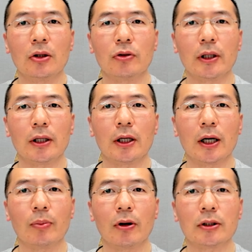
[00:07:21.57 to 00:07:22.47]
You can
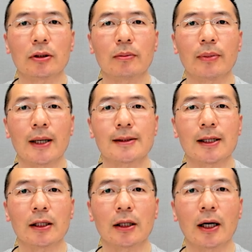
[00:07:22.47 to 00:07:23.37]
enable it by
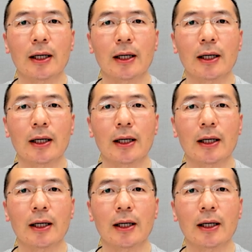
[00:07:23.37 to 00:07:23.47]
setting